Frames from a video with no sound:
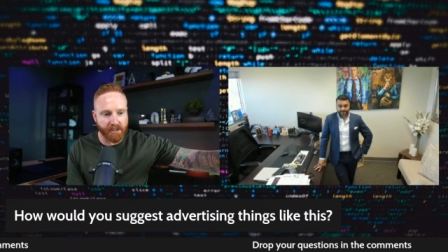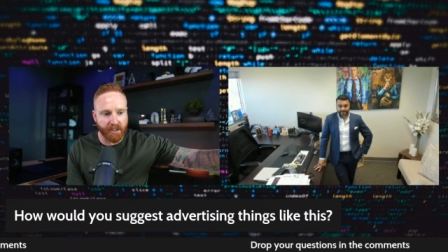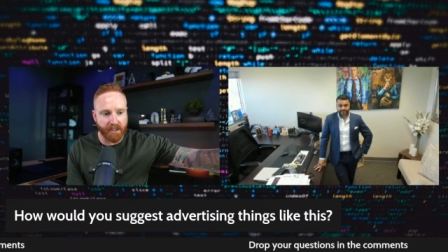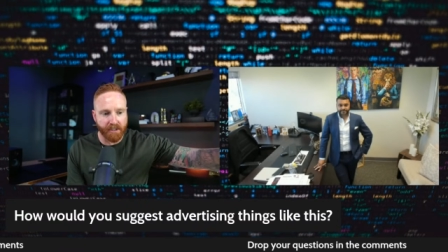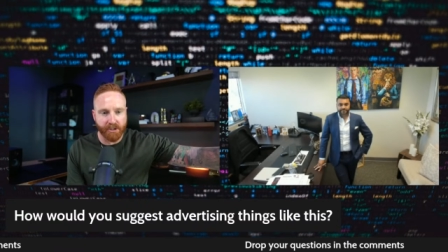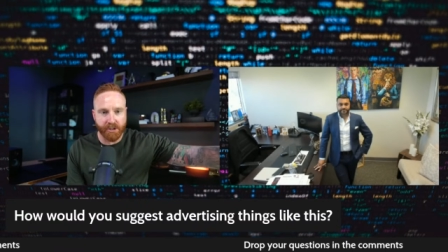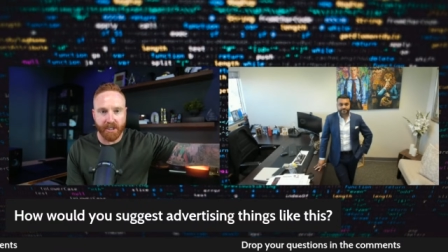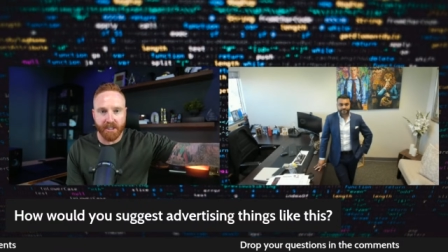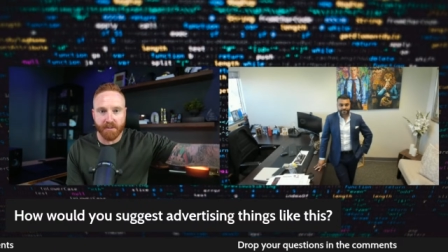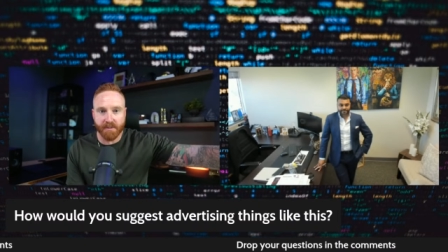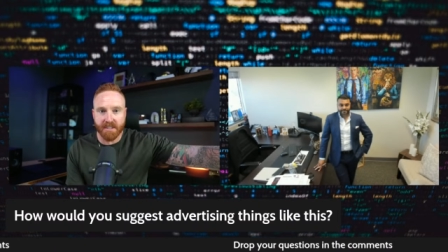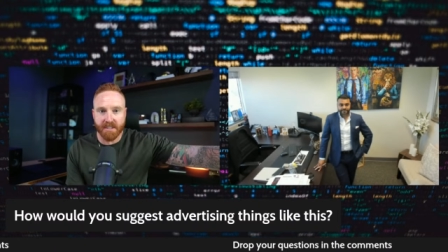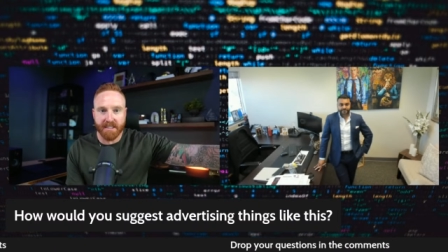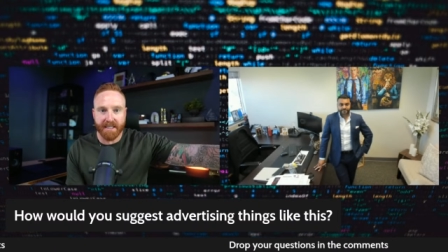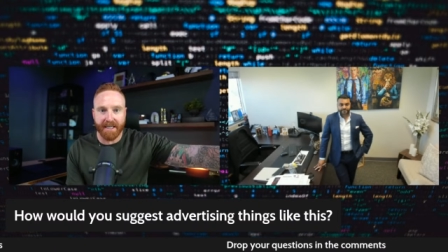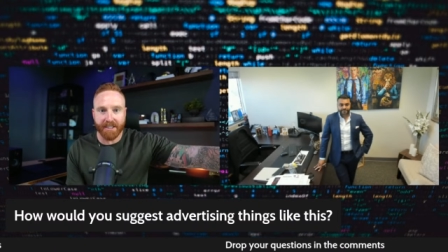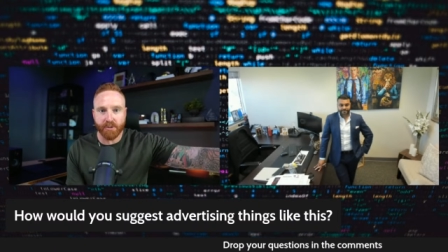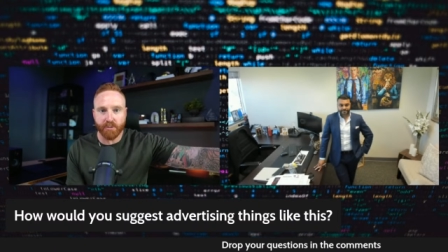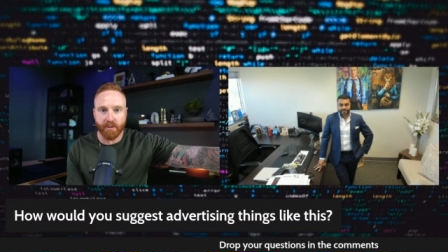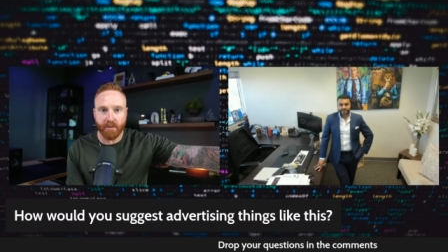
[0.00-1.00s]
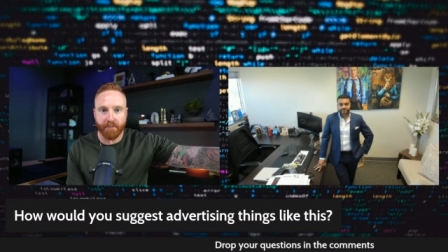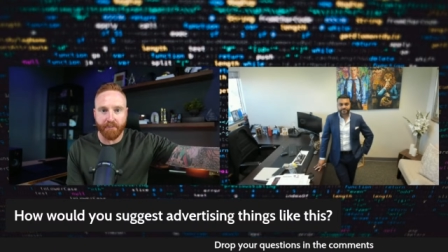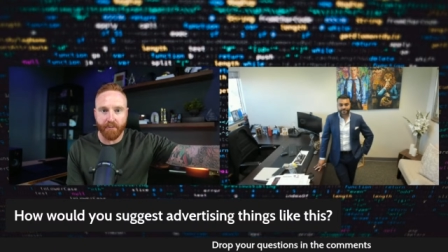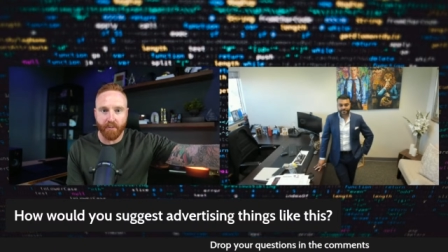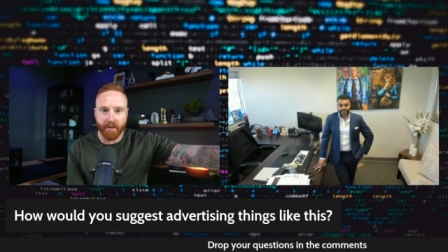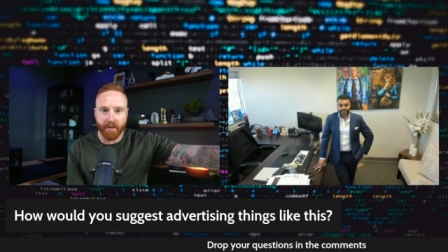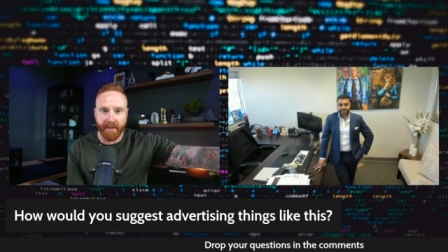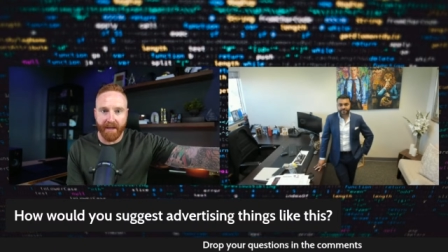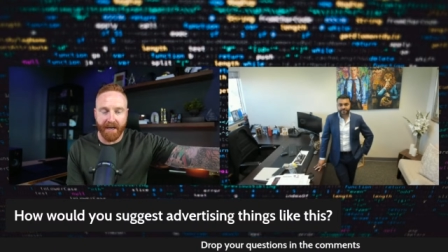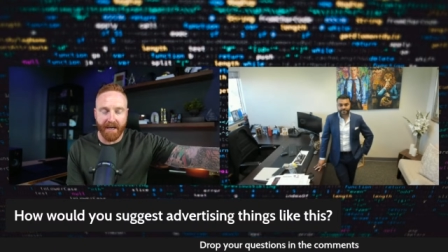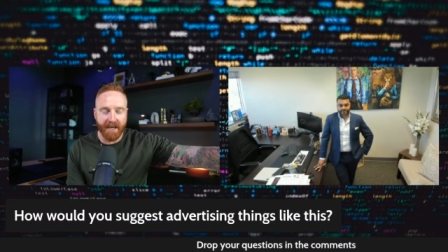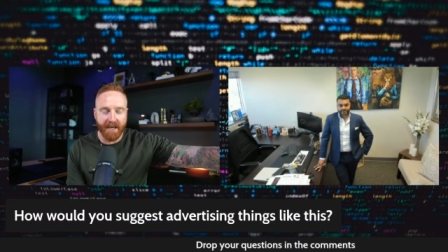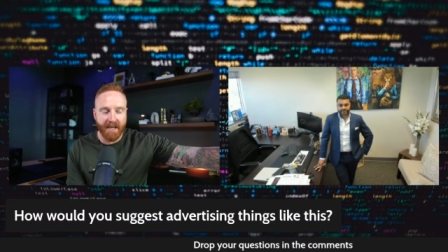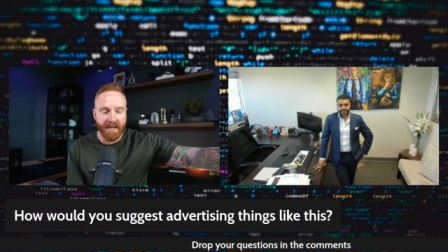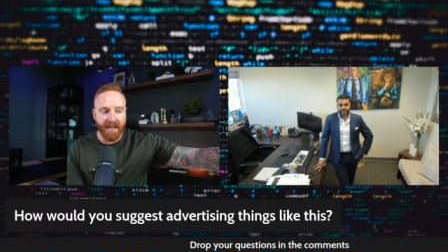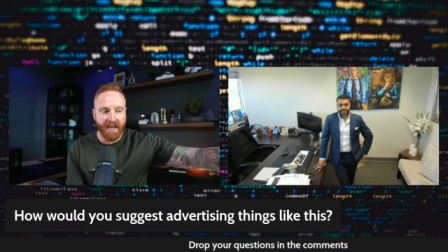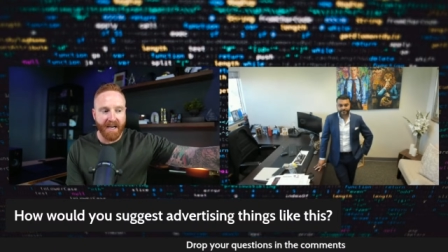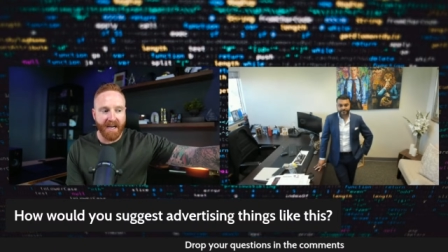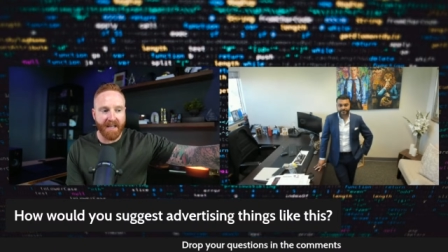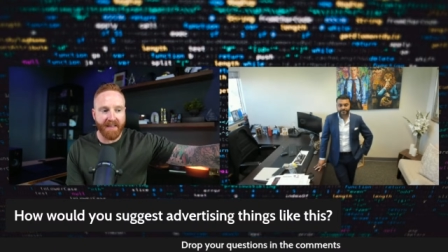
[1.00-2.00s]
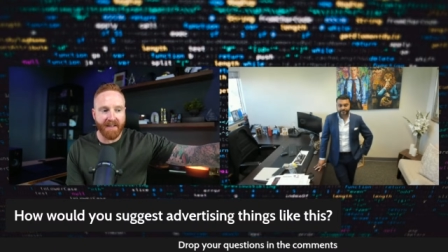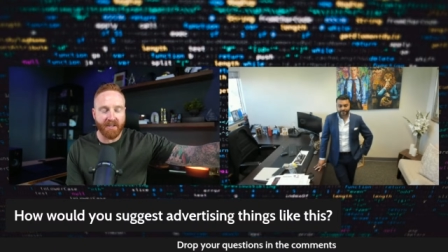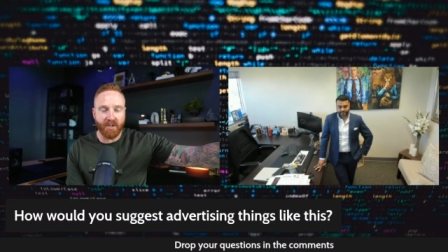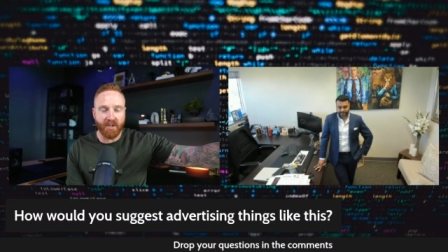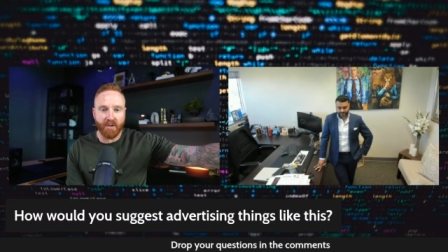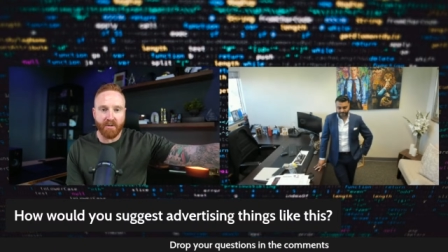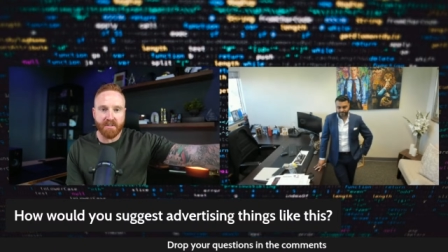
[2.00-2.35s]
adjustment schedule for that, and then mm-hmm.